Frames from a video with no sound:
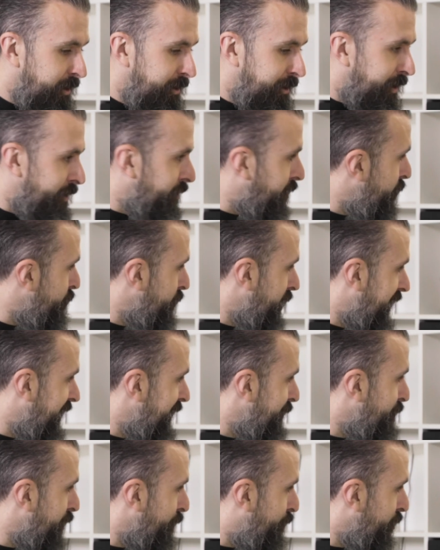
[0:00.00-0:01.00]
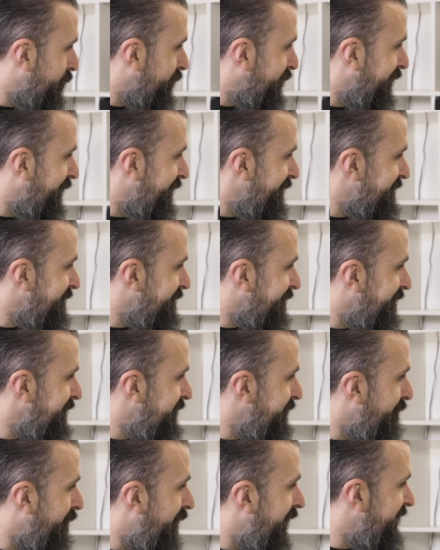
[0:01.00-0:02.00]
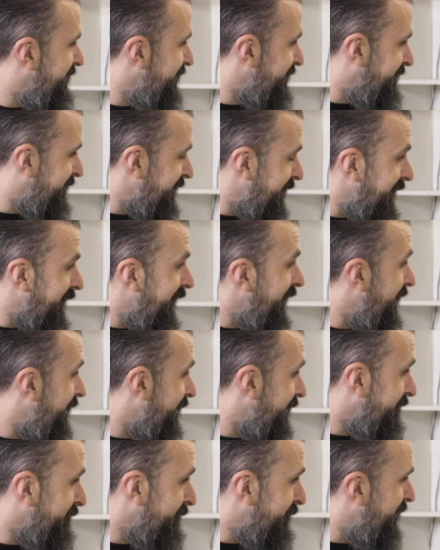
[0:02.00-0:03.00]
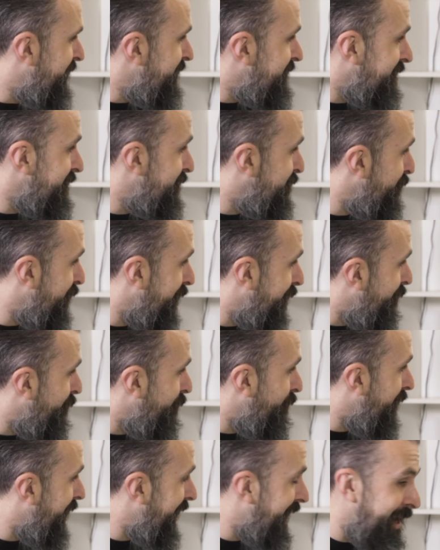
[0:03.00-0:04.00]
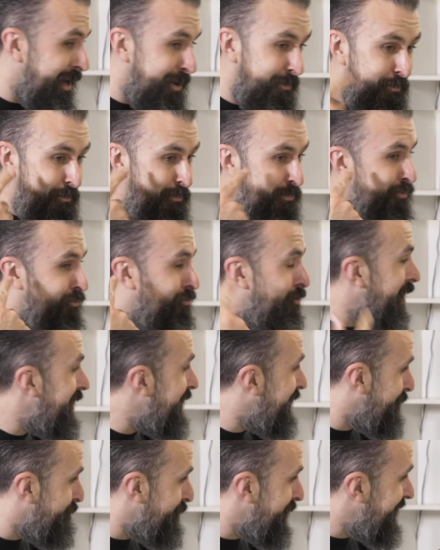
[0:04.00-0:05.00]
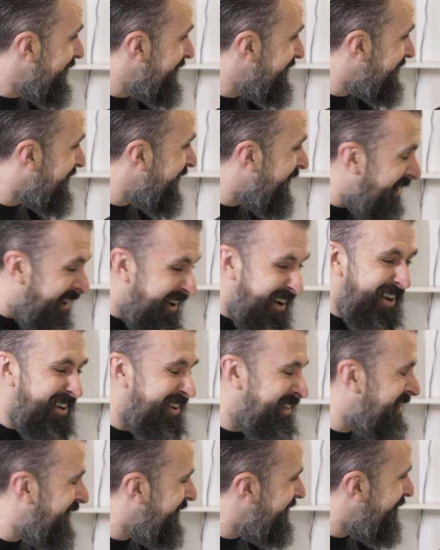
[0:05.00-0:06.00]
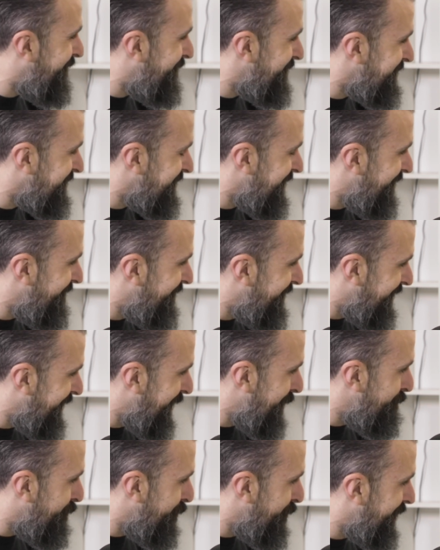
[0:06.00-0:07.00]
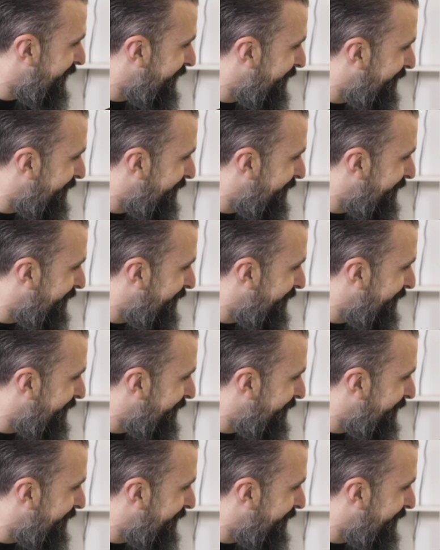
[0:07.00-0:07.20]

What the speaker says: I don't edit my podcast, because if I had to sit there and listen to it all, it'd break me. Just going, I didn't know I was stuttering at that point.